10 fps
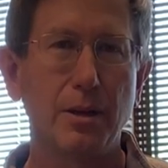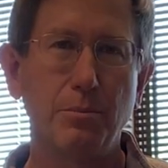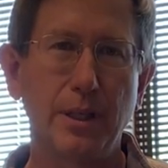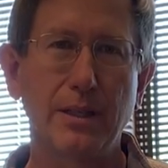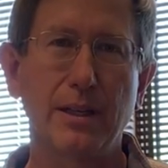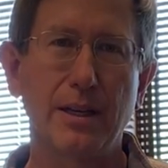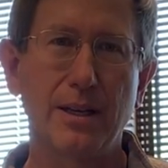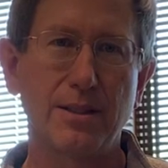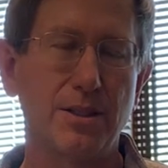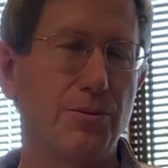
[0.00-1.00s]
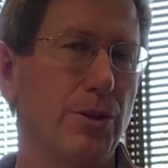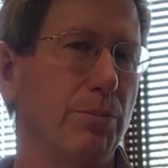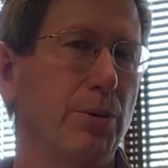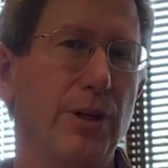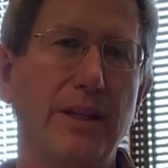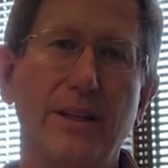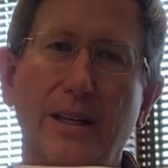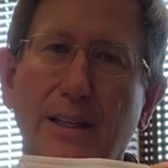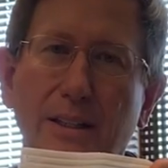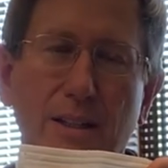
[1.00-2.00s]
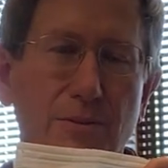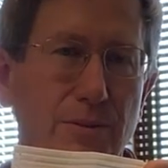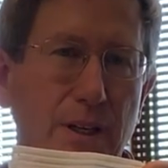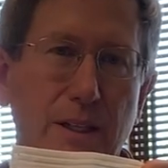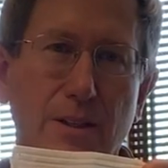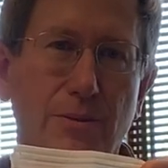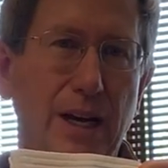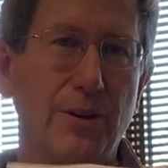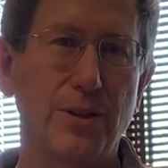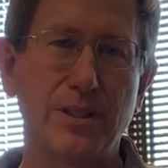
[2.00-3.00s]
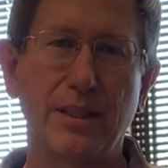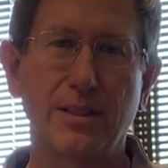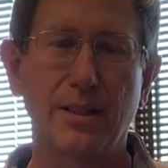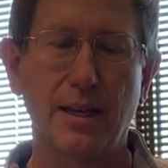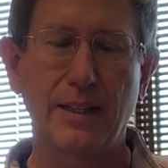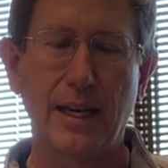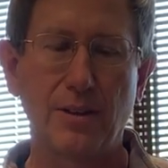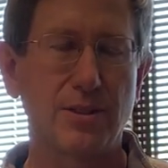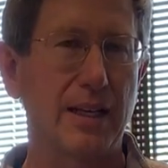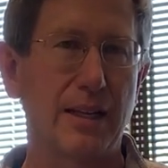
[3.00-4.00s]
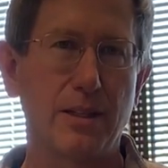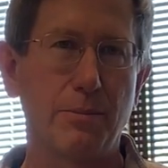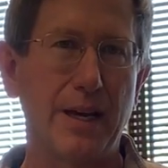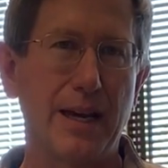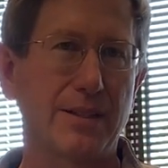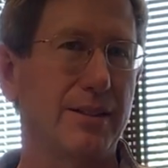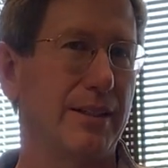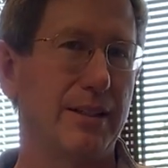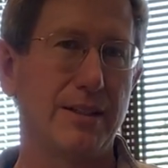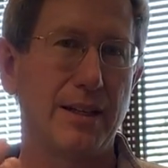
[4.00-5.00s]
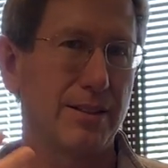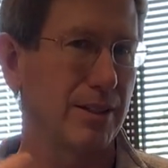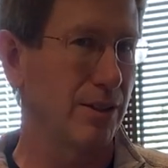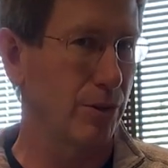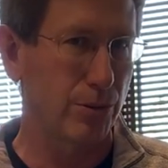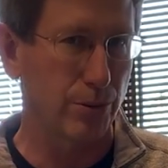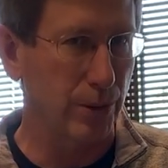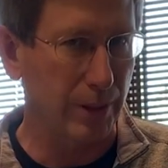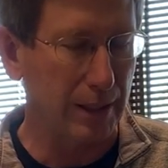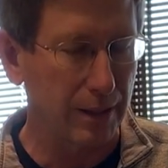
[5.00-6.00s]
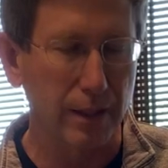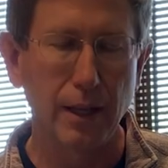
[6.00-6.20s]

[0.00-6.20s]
because if you're breathing and the virus gets on the outside of the mask and it doesn't go through it,